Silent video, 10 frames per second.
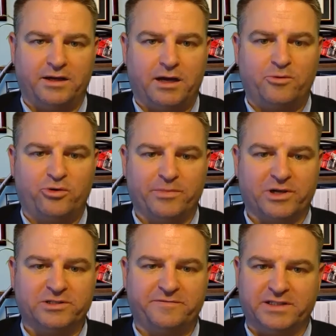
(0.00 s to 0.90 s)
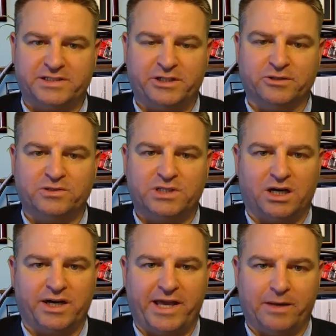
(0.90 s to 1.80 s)
I'm criminal defense hero
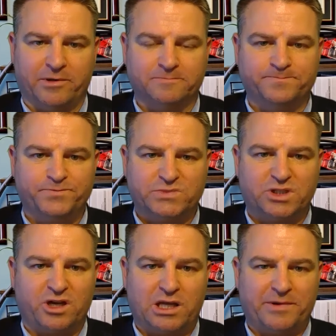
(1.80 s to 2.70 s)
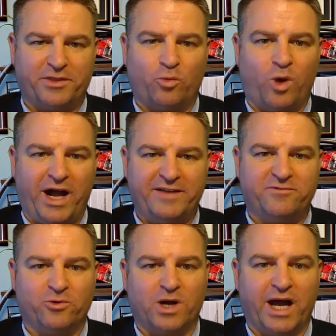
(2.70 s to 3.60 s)
Don Hammond, talking about the wide
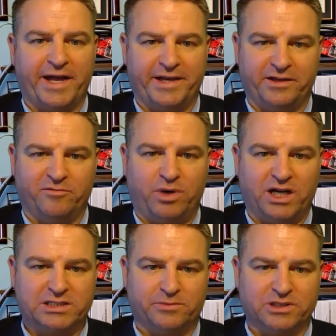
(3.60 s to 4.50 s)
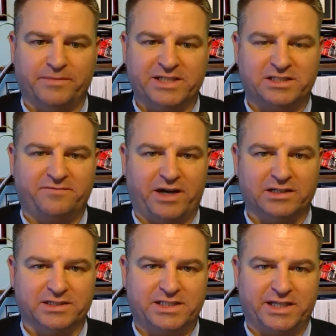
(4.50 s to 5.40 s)
variety of possible domestic
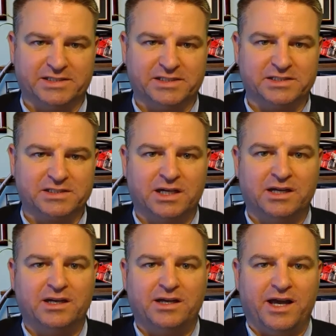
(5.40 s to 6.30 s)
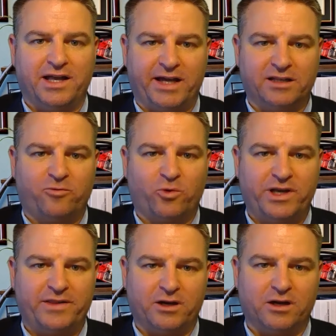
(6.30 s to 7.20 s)
violence cases. In
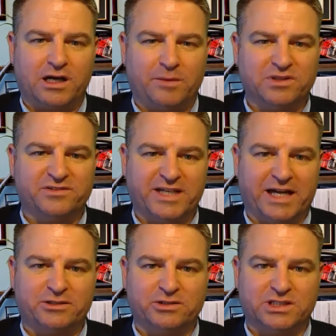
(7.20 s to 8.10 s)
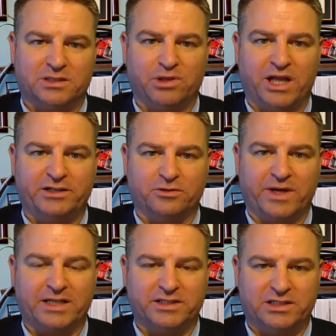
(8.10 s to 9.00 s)
California, there are a couple of statutes that apply
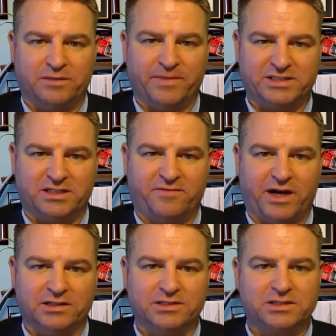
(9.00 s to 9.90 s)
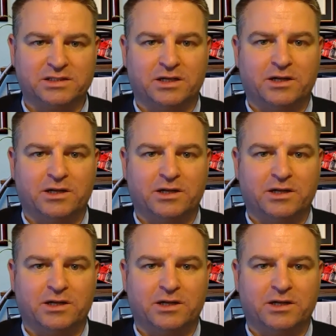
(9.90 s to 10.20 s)
directly to domestic violence.